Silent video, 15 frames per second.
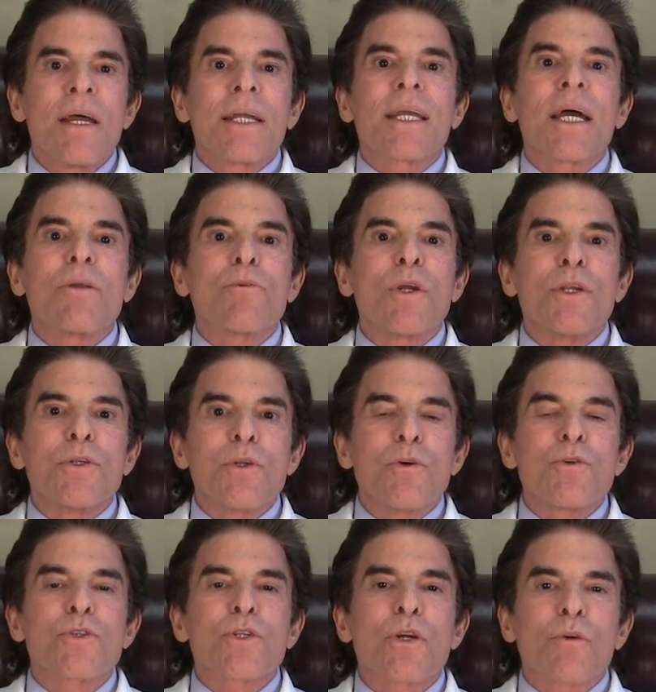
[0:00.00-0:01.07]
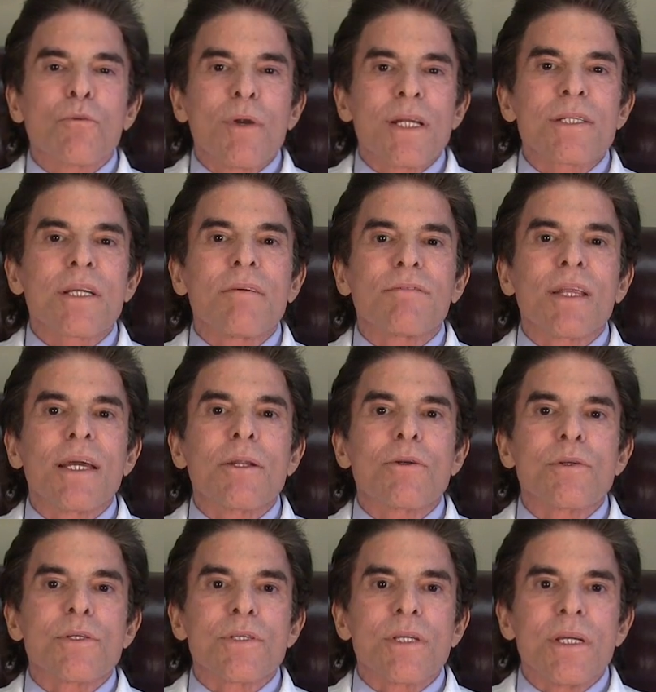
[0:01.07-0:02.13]
can reduce your risk of later
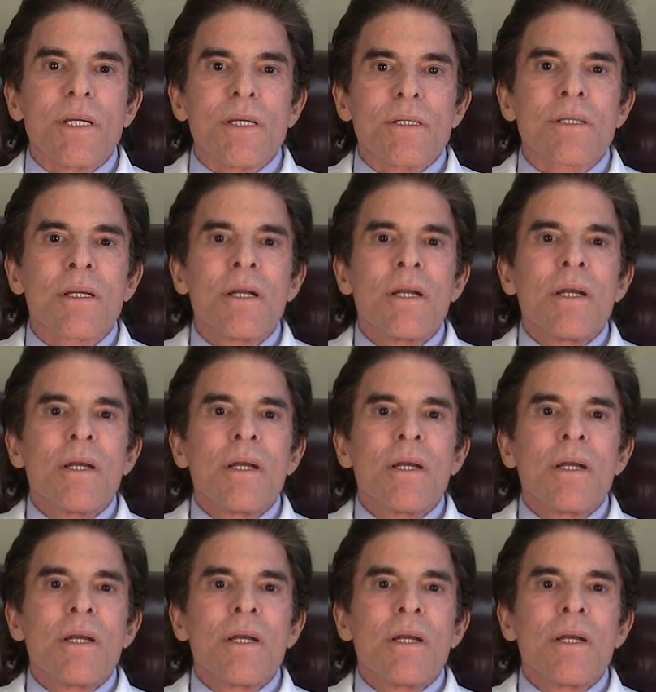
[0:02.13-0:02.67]
disease.